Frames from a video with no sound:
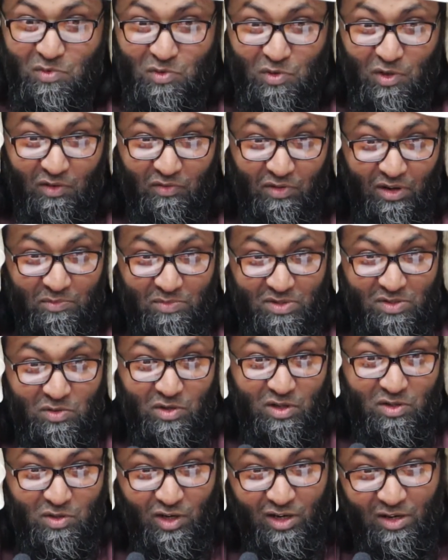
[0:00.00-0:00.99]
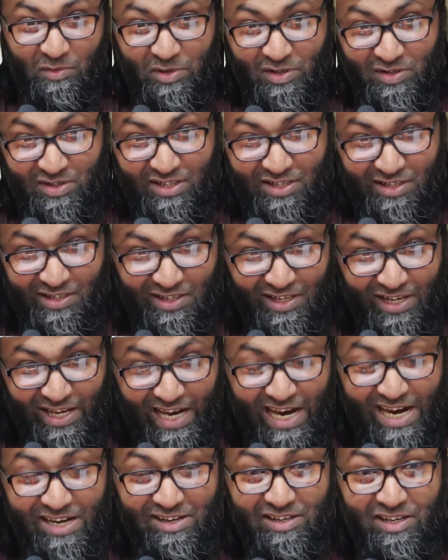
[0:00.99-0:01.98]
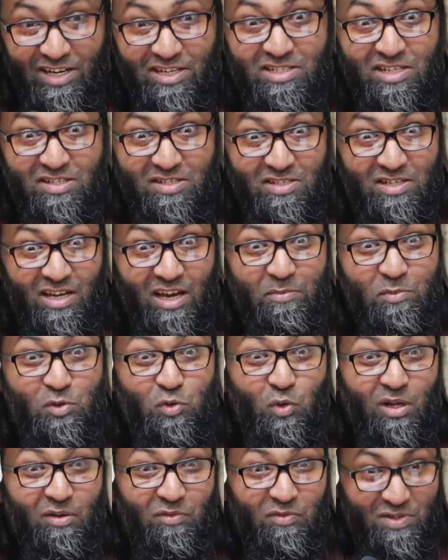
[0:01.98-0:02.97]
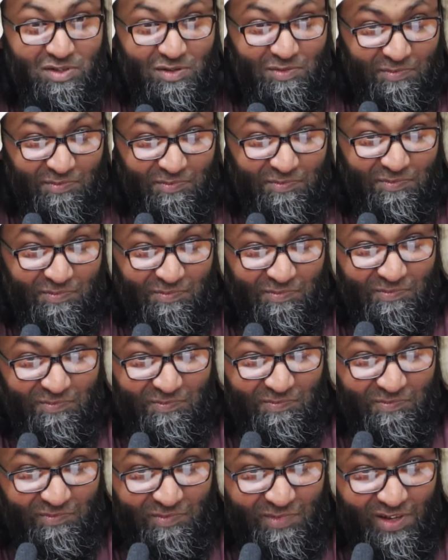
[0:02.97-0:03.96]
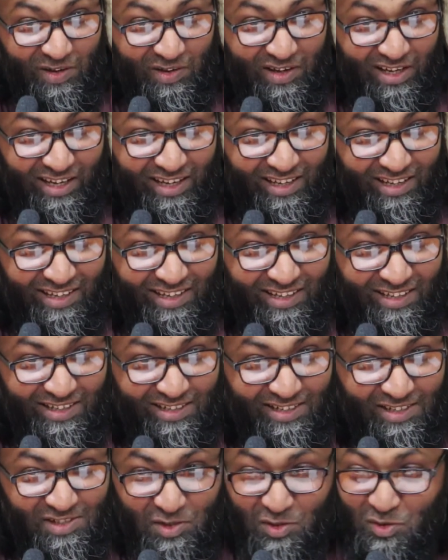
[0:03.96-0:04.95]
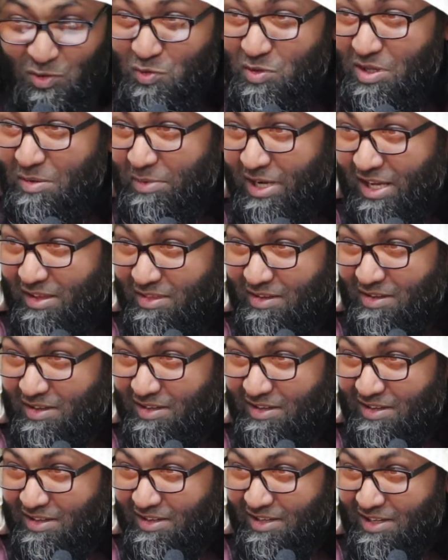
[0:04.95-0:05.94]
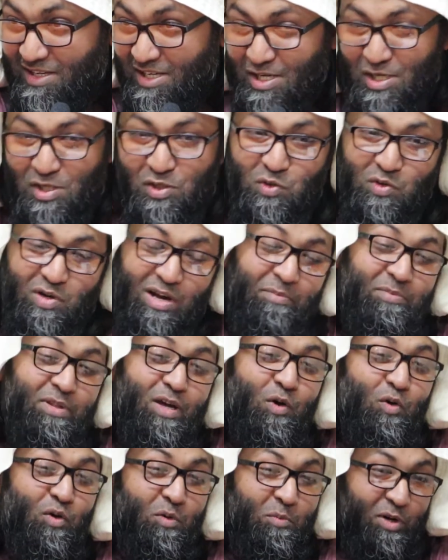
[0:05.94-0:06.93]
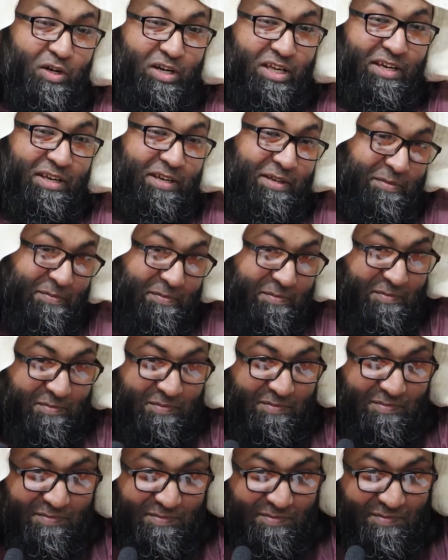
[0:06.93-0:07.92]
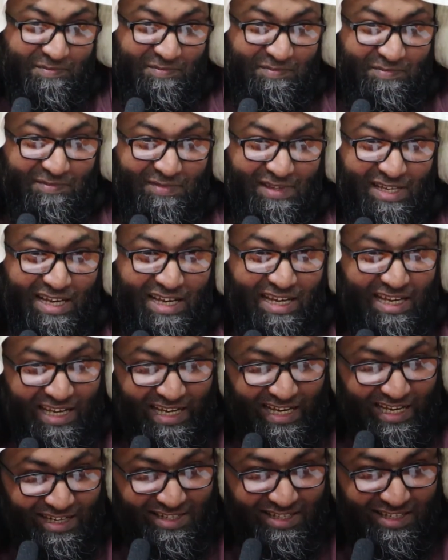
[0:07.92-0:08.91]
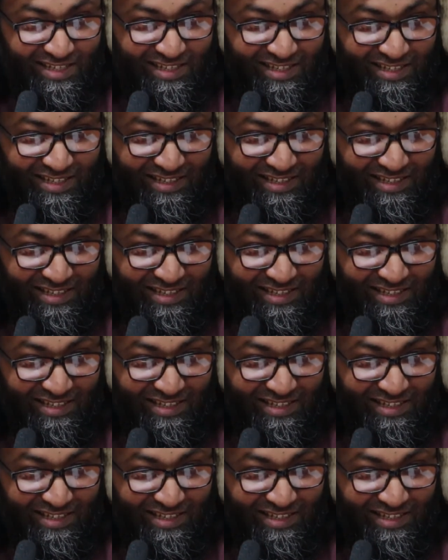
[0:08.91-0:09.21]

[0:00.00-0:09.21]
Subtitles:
12 arms. You are talking about 18 inches times 12. Okay, so do the math. To wrap the whole body. Yet,